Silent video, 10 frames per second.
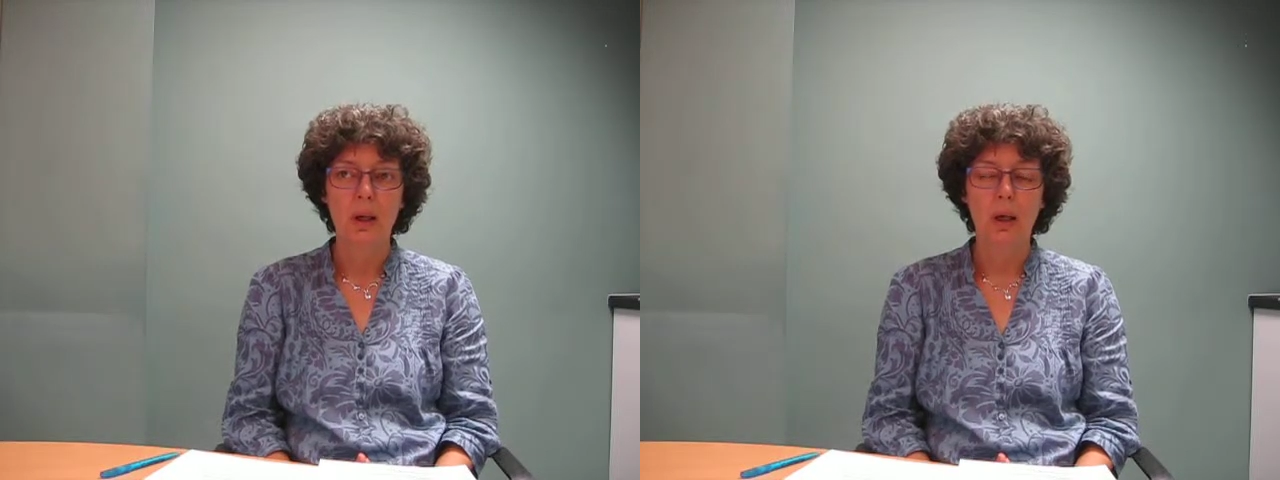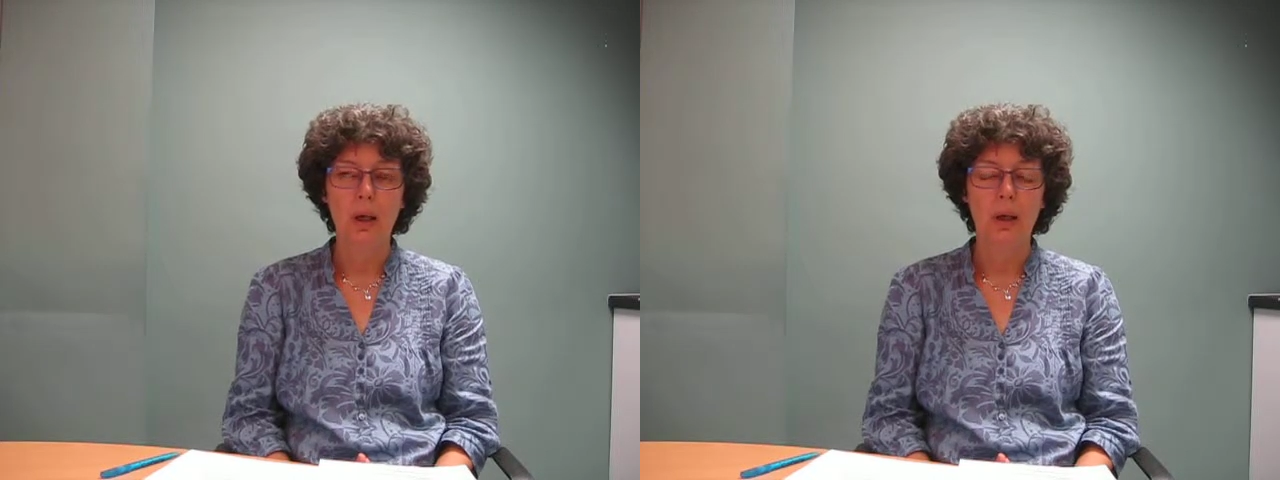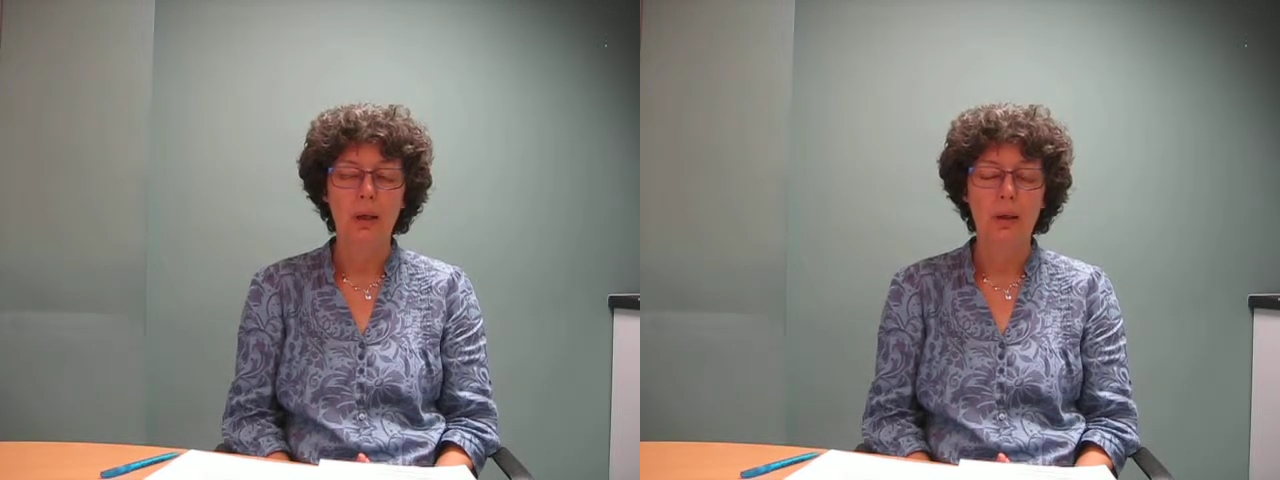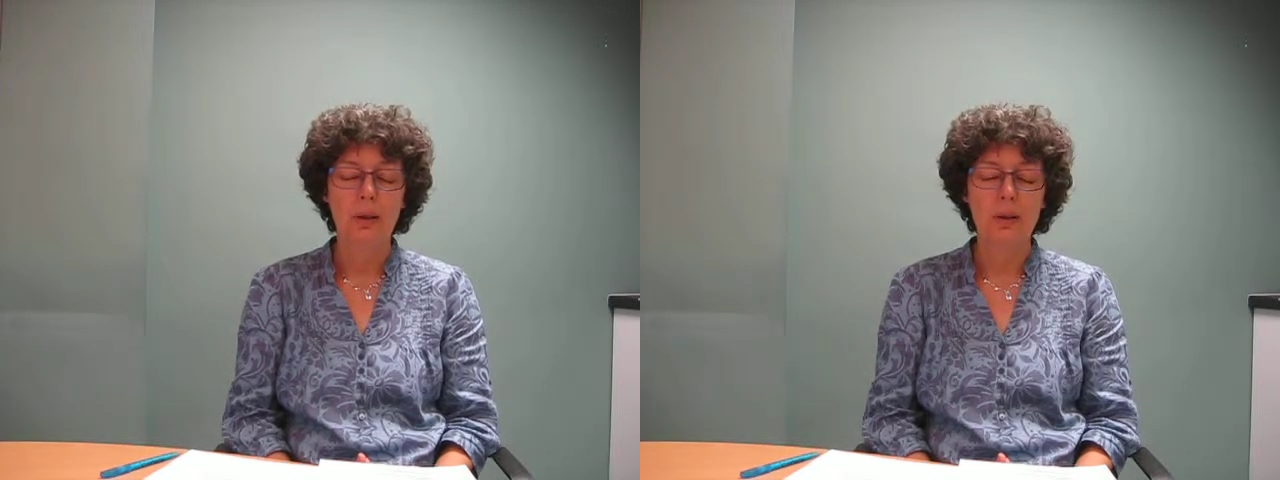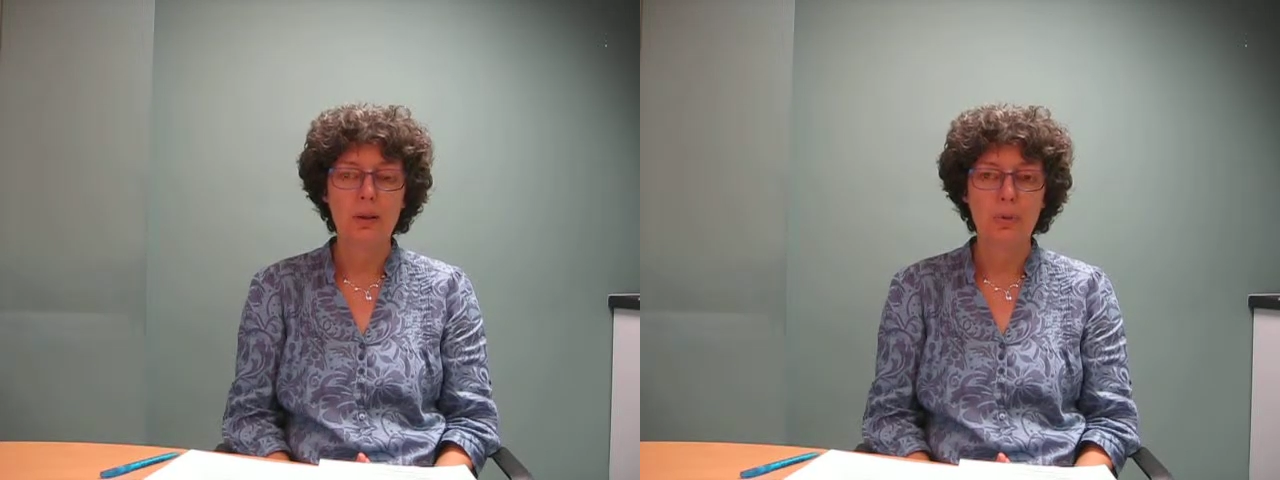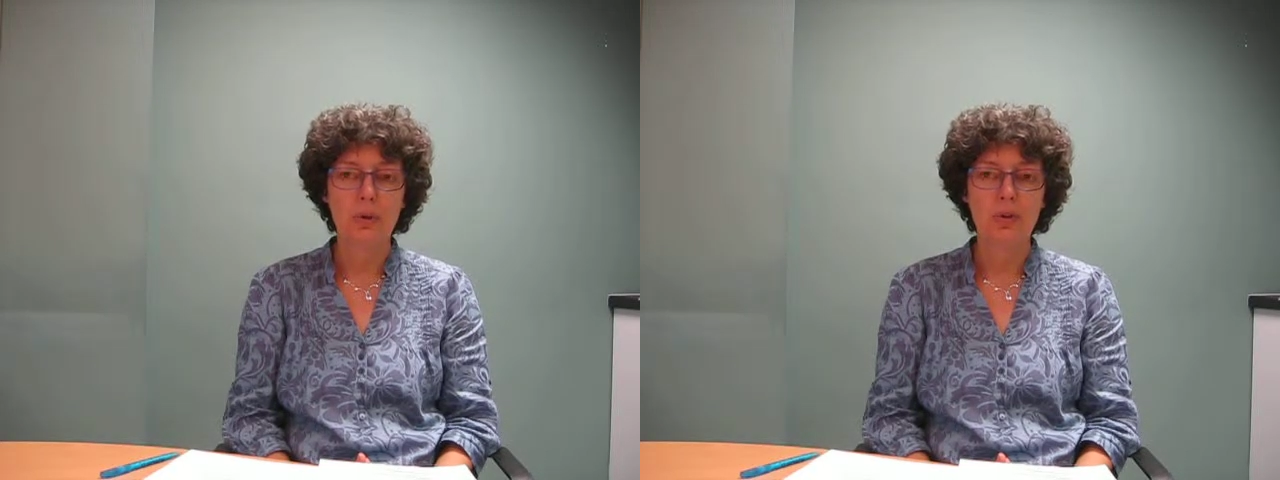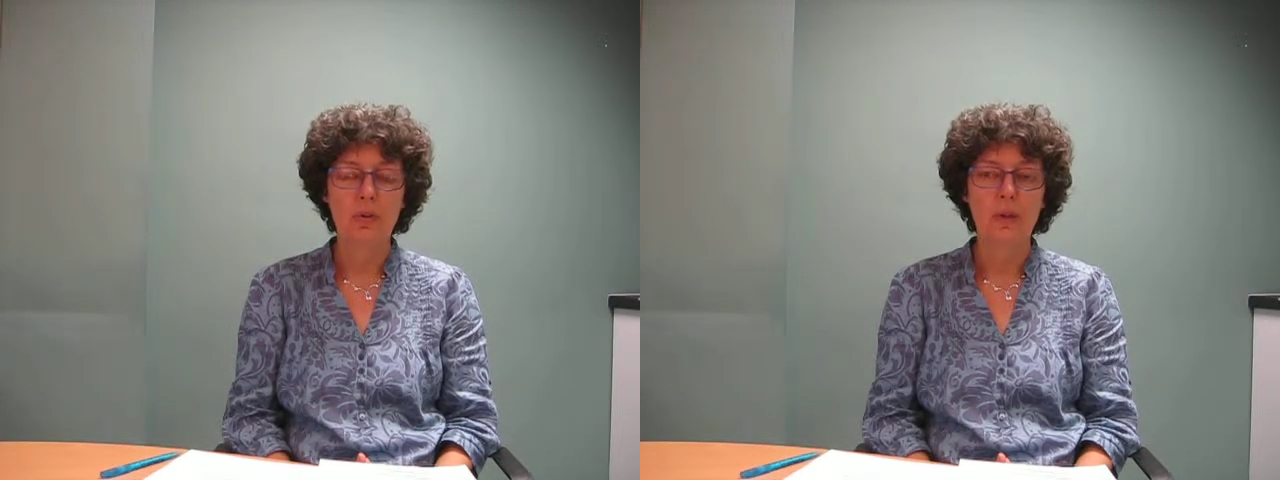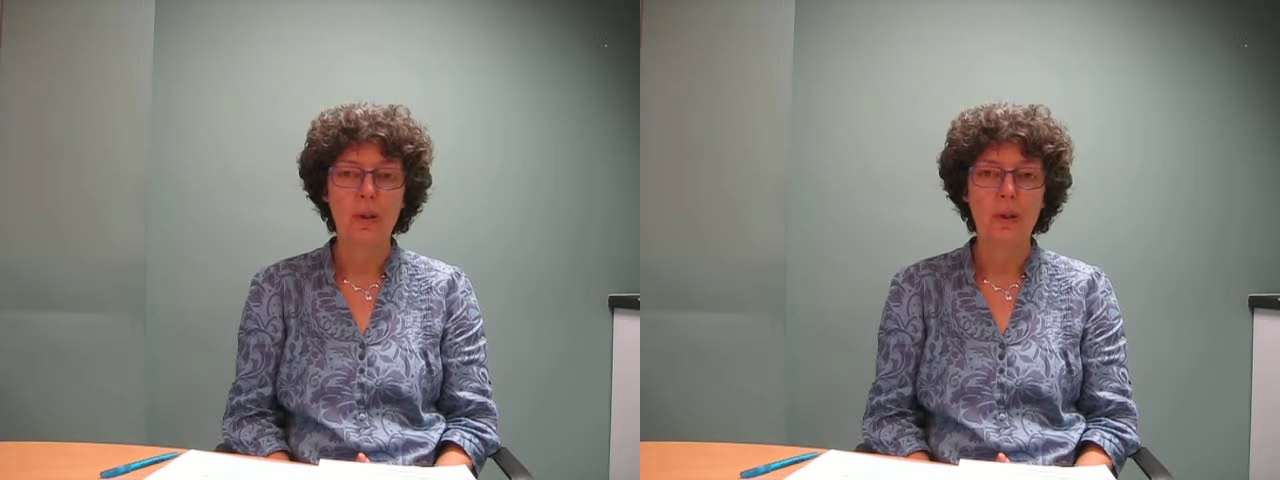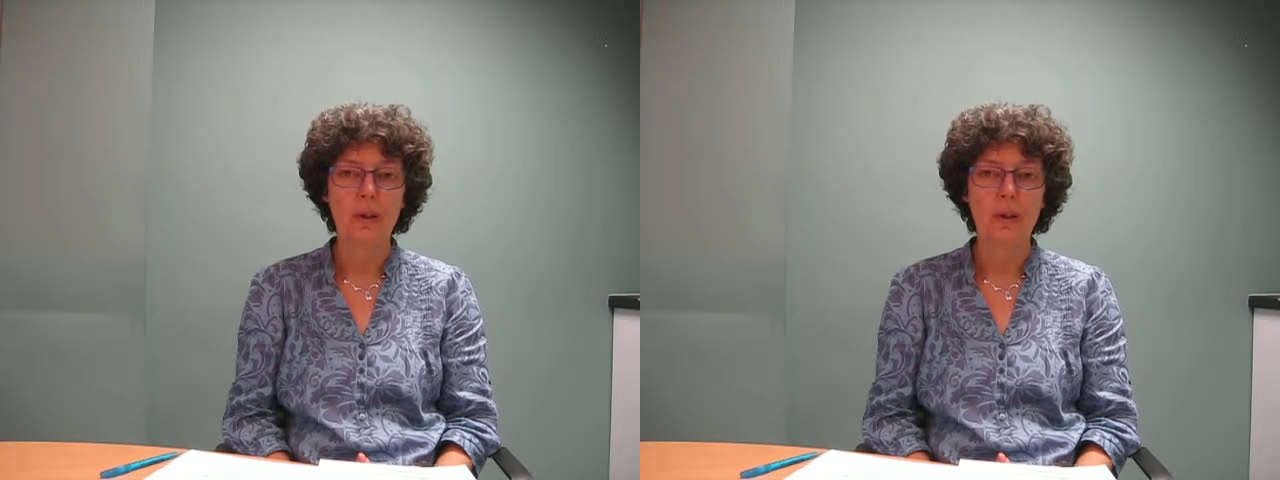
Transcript: and as an upshot of that,